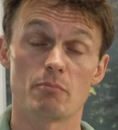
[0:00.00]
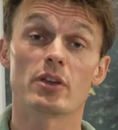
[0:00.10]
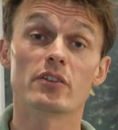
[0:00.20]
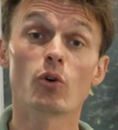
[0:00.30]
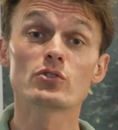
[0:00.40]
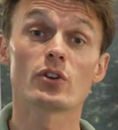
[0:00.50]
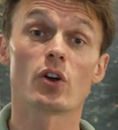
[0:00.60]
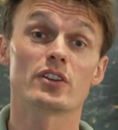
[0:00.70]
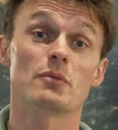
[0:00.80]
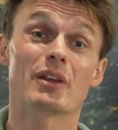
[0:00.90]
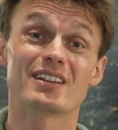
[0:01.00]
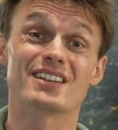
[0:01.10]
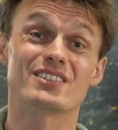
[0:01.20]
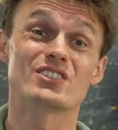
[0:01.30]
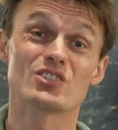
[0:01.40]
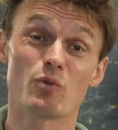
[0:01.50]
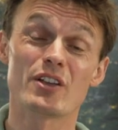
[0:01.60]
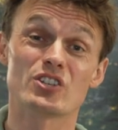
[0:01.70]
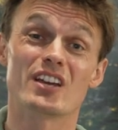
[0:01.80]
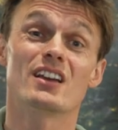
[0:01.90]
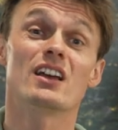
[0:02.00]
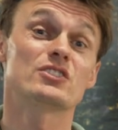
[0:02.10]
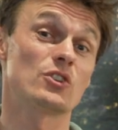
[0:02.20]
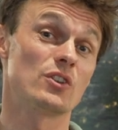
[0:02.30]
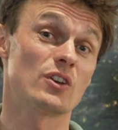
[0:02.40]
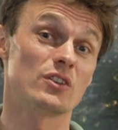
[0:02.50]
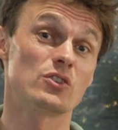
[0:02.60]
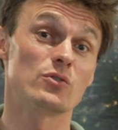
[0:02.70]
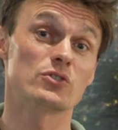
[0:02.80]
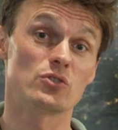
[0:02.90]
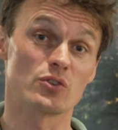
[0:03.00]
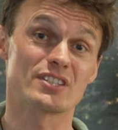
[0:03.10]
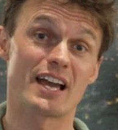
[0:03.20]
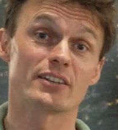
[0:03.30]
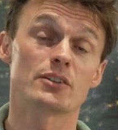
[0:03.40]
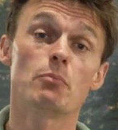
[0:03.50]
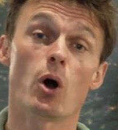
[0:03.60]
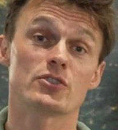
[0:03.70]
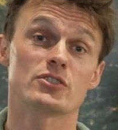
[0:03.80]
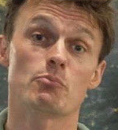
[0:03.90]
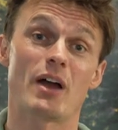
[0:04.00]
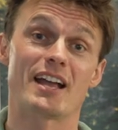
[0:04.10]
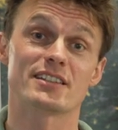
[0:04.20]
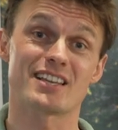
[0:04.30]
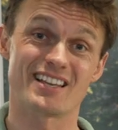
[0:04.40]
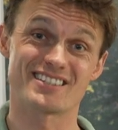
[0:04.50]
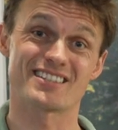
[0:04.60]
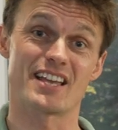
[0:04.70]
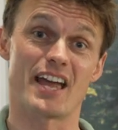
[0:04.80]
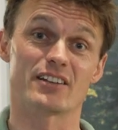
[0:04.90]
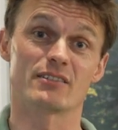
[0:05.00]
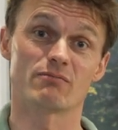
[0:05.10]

but you've also got the ability to switch it so that you can use your standard pots and pans instead.